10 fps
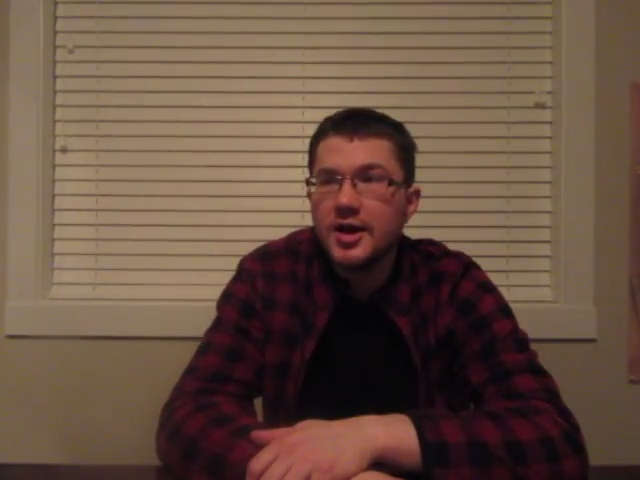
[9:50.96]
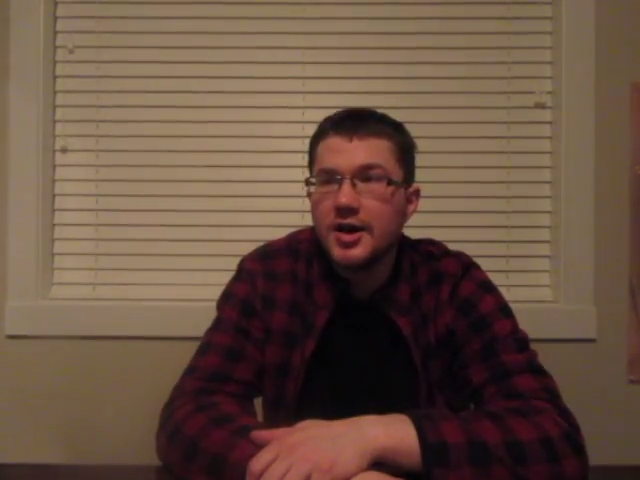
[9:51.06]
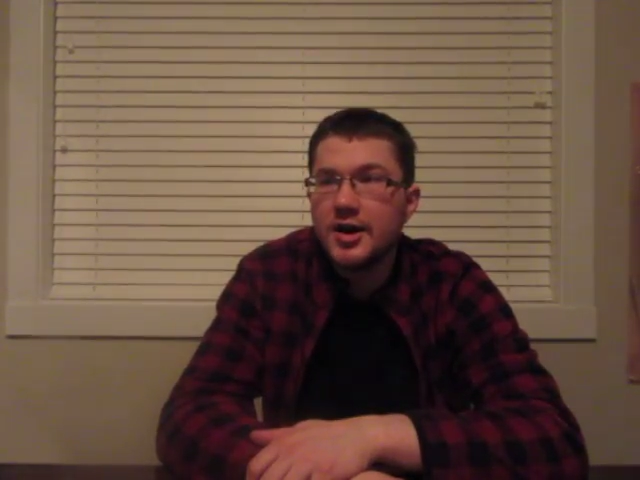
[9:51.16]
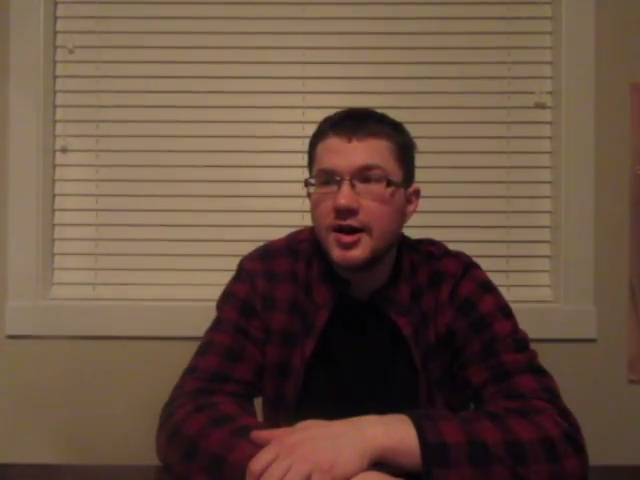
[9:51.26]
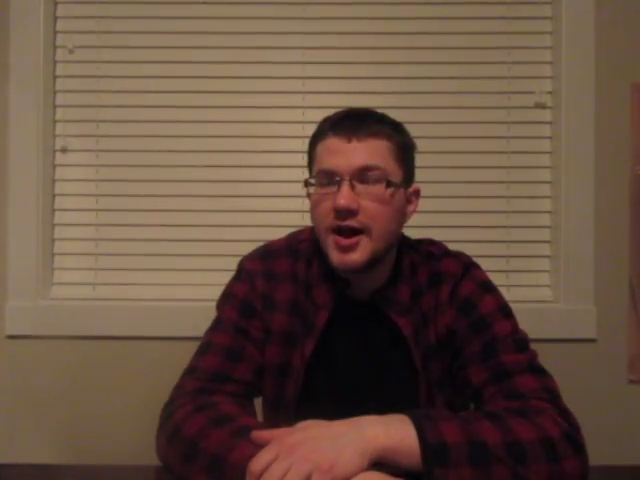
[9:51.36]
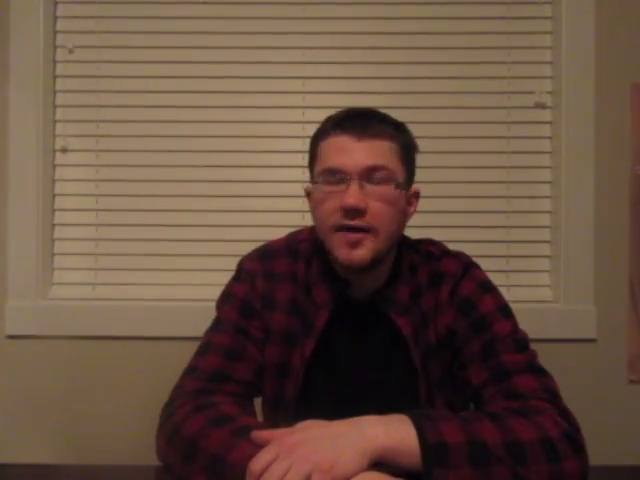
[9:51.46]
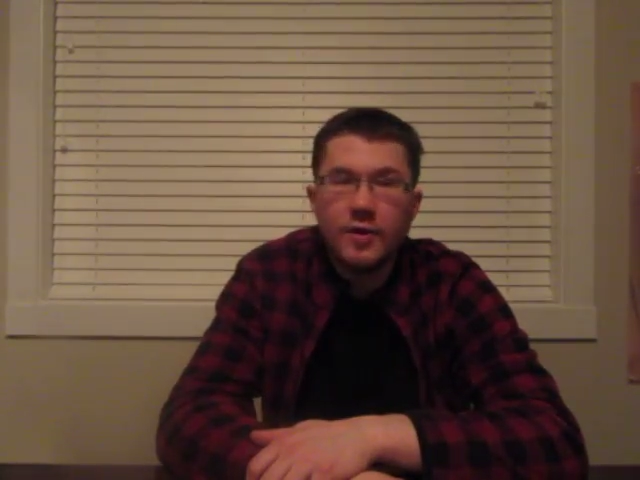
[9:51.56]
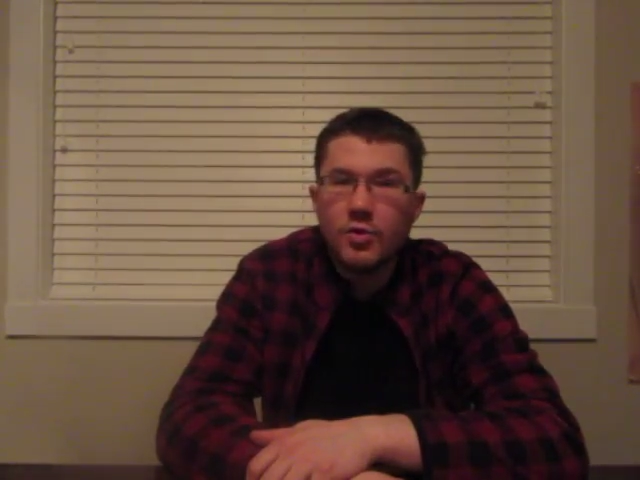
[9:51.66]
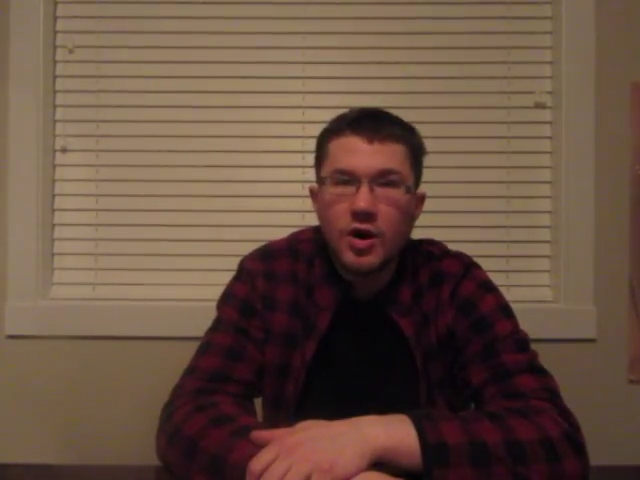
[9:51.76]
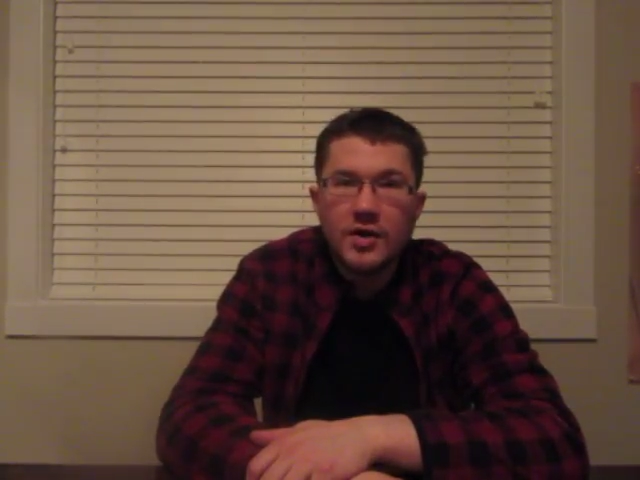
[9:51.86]
Uh,
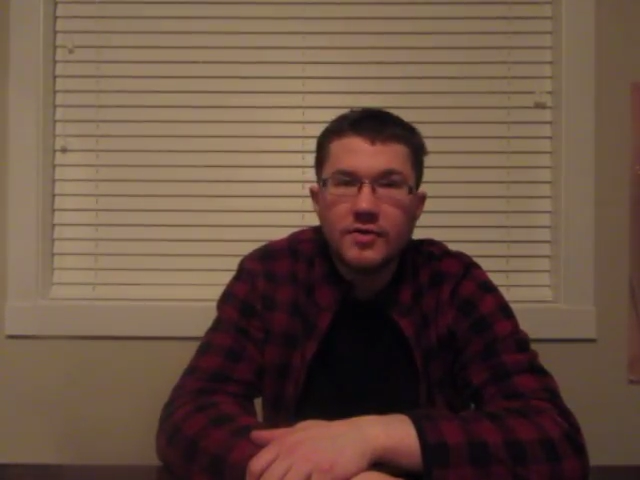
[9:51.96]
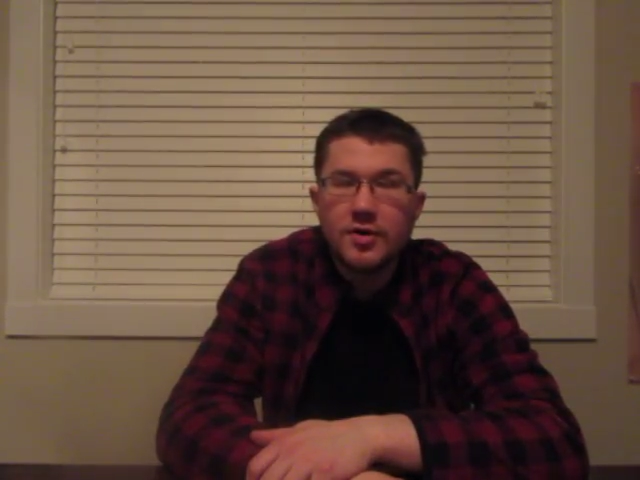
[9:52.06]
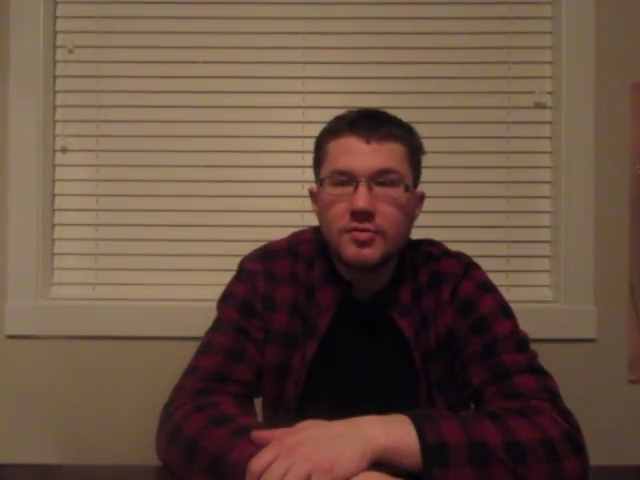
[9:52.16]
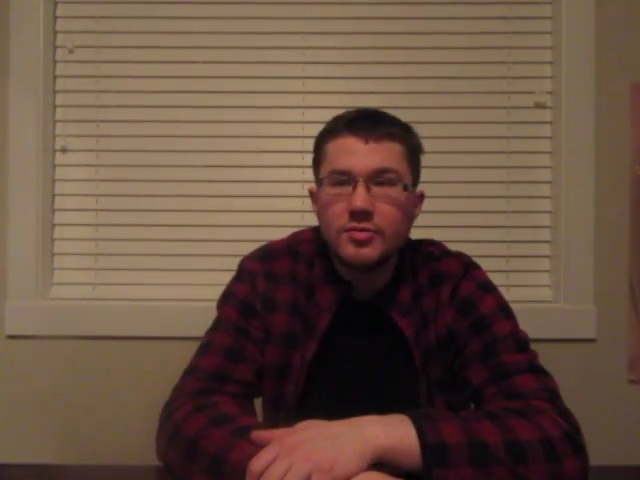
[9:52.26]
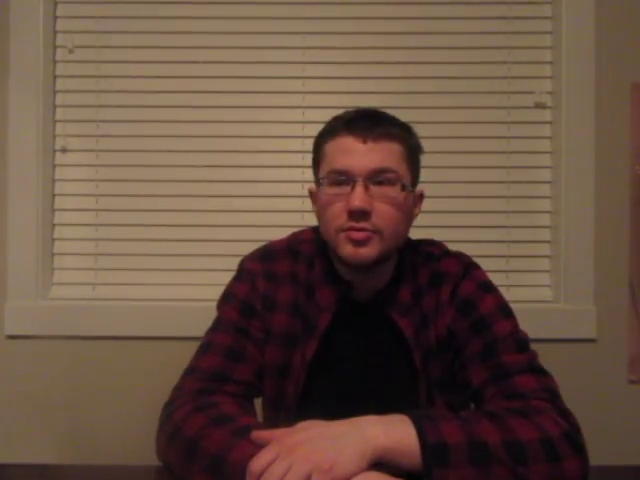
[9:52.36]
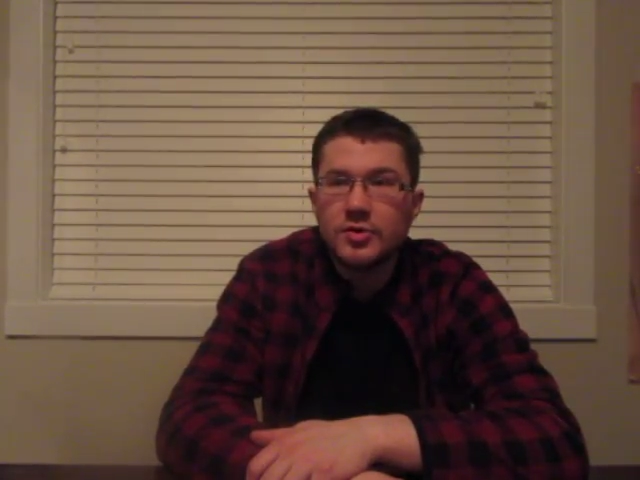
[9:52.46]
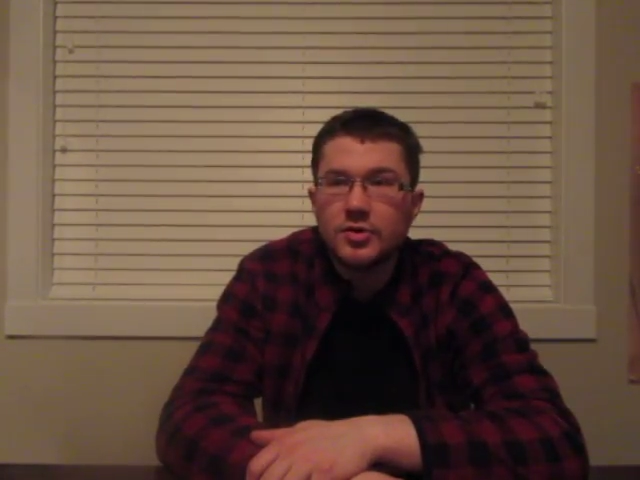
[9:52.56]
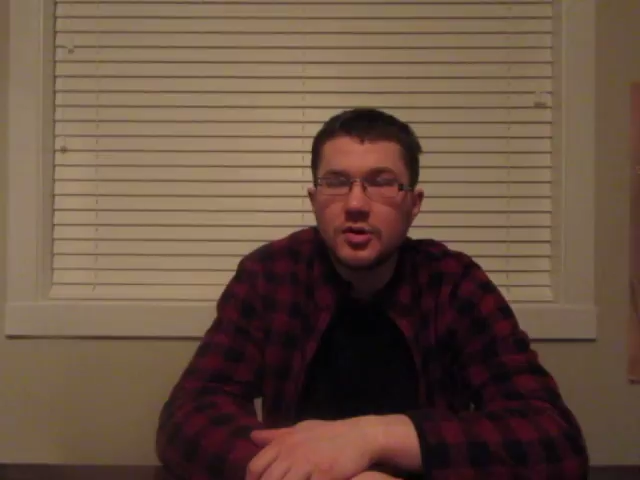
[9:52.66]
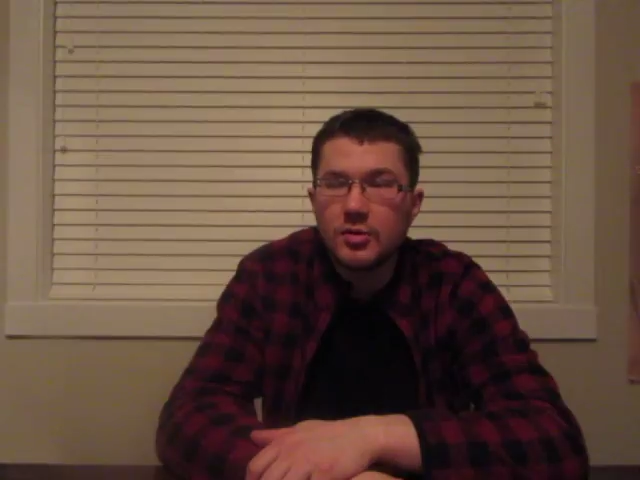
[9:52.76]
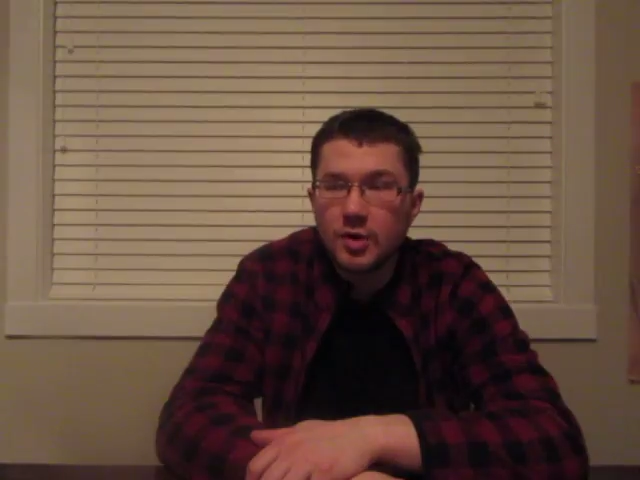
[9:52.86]
every one of them,
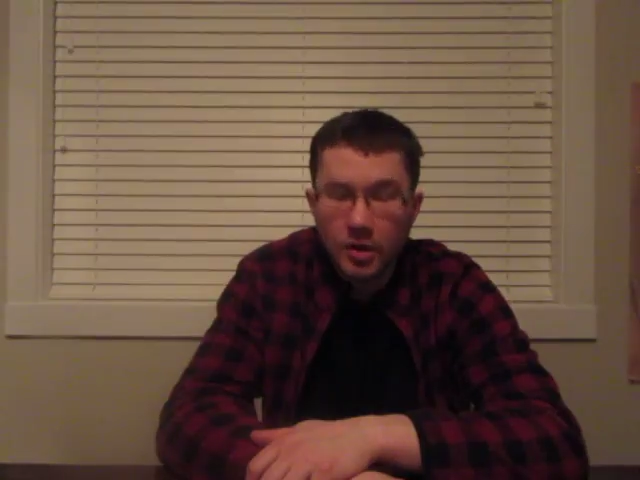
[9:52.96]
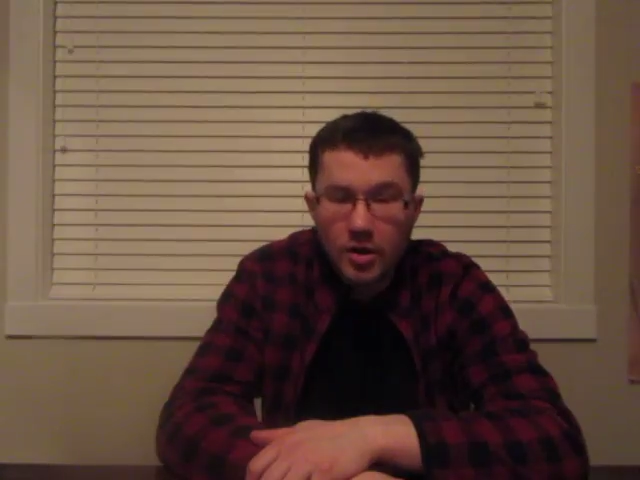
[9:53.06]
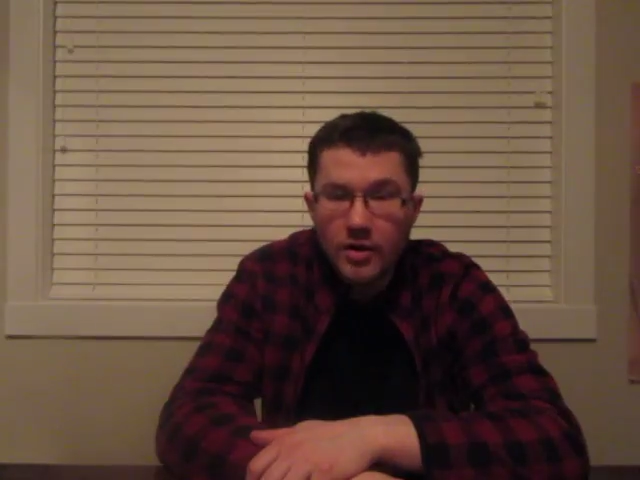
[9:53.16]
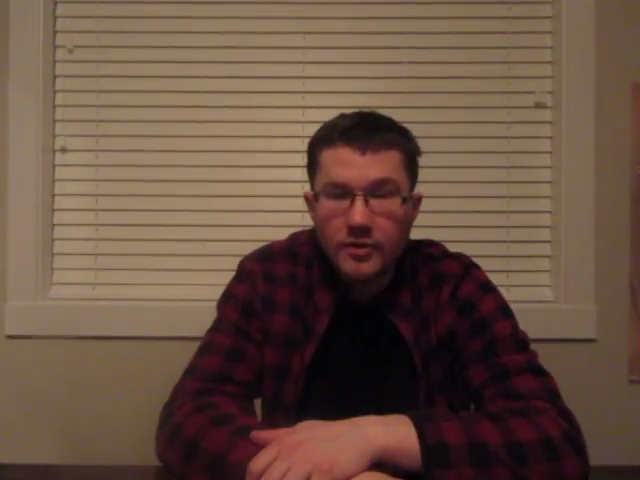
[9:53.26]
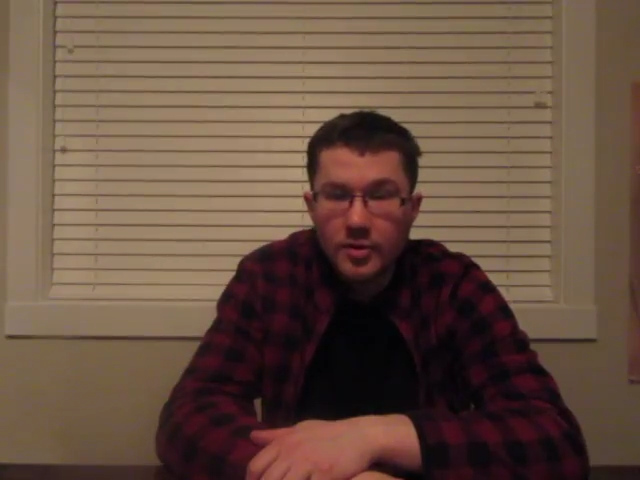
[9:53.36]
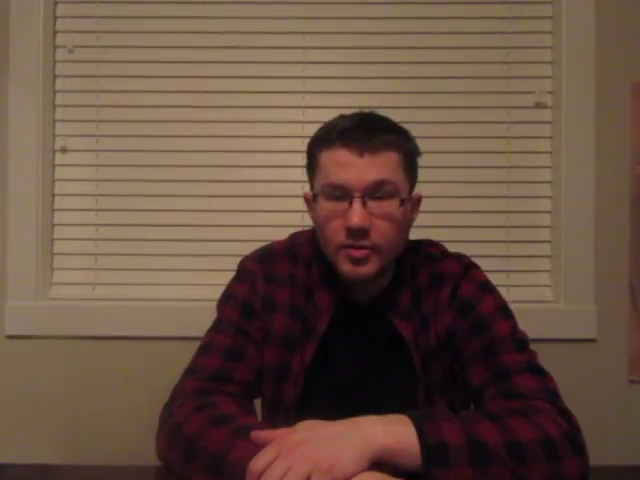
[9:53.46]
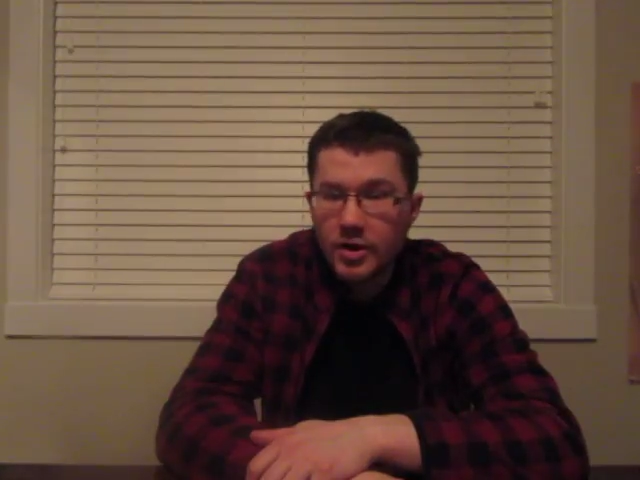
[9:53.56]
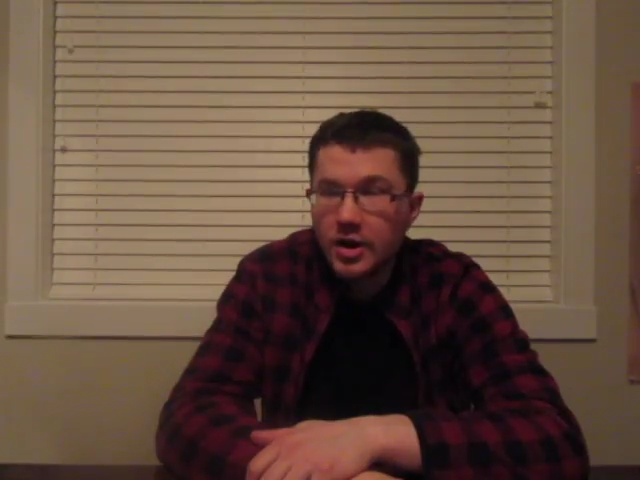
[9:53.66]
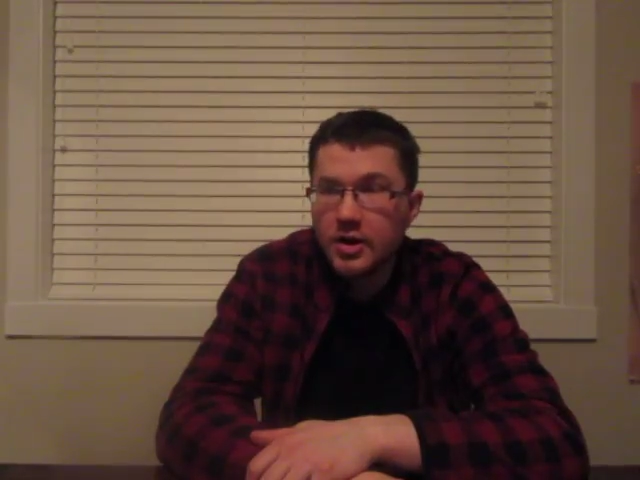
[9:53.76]
or well, a lot of them,